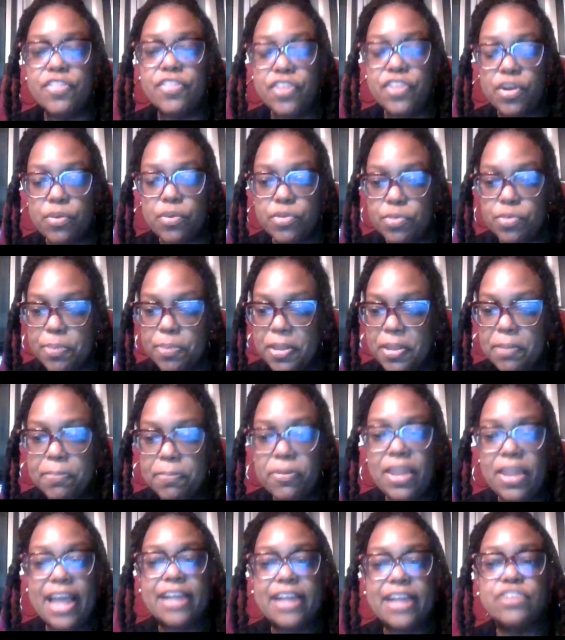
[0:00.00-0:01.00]
there were
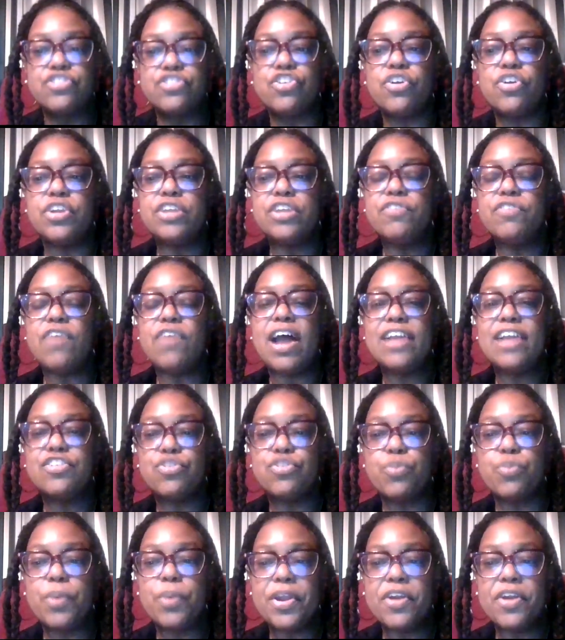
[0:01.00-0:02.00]
people like Attorney
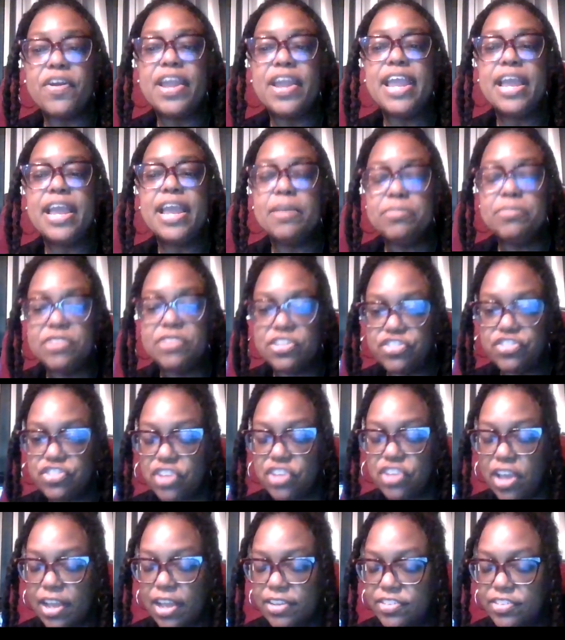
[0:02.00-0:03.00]
Roger Wareham,
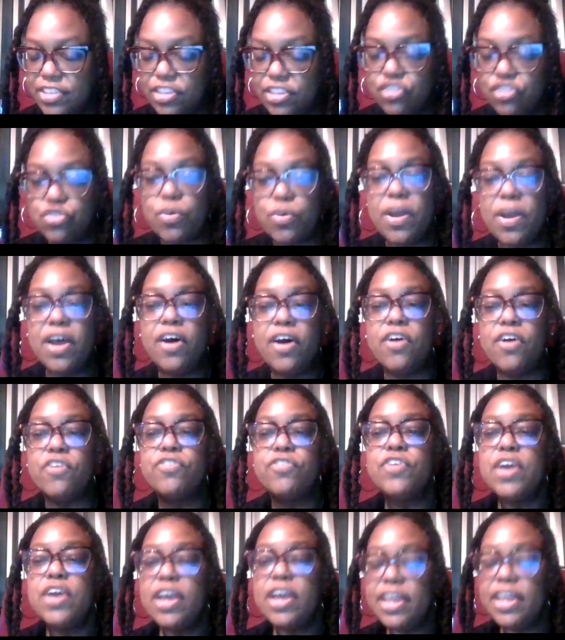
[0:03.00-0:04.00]

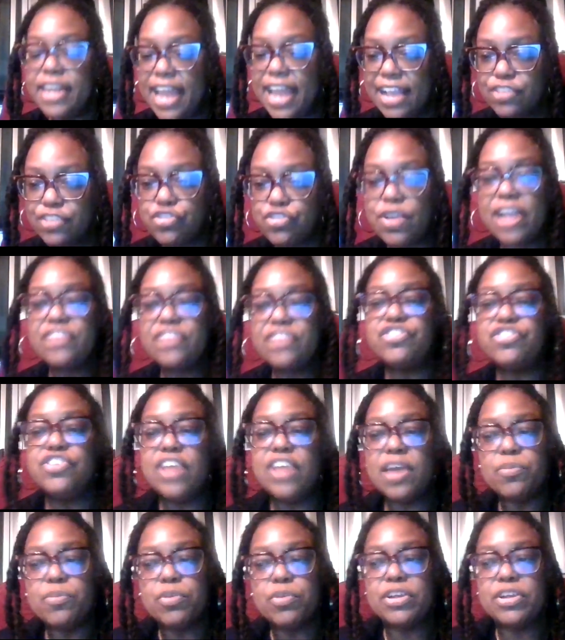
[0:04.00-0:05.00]
D12, National Action
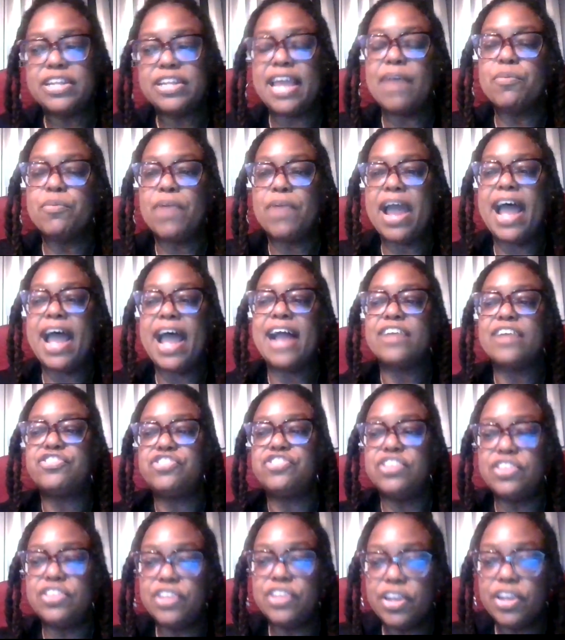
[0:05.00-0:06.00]
Network, that were
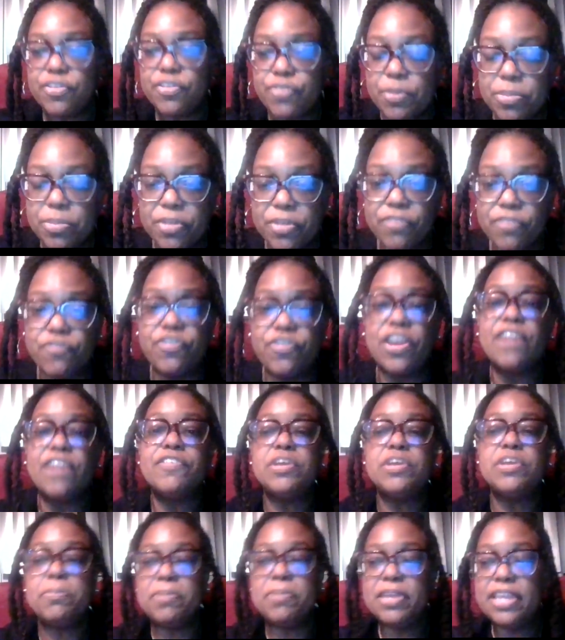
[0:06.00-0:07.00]
actually there from the
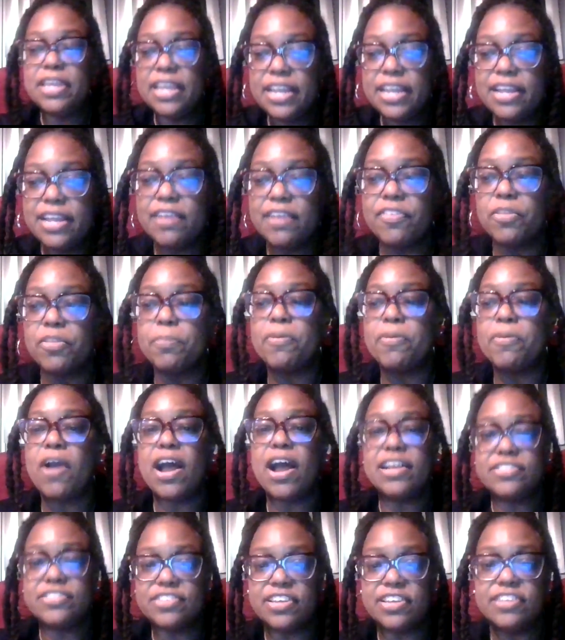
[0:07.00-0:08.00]
very beginning of the
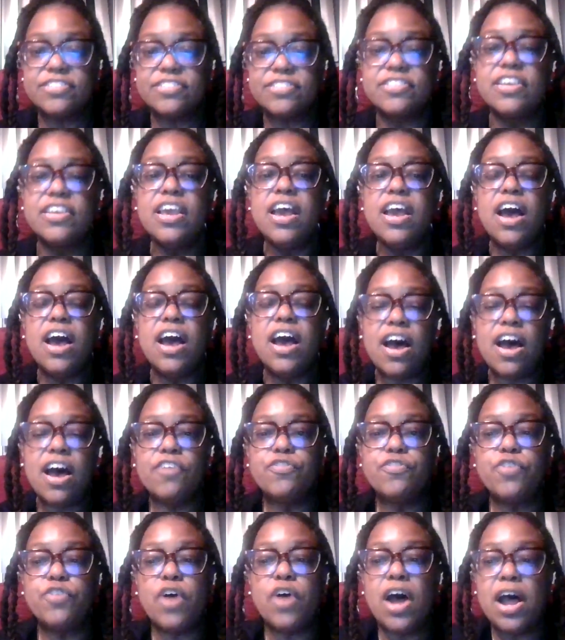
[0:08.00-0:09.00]
process
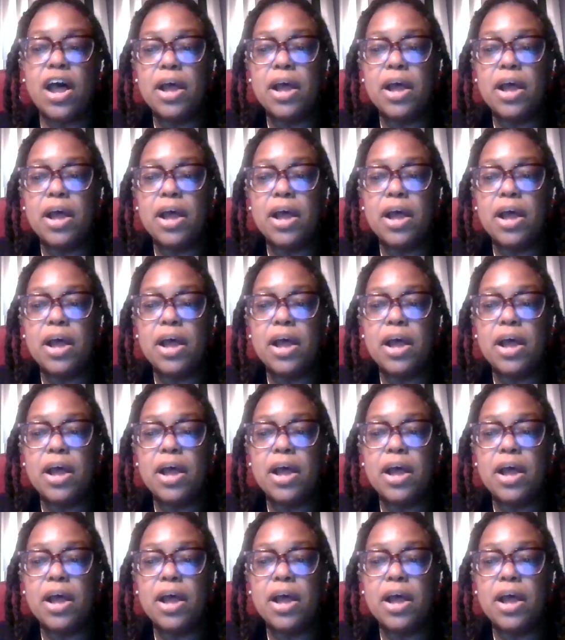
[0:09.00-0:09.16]
of,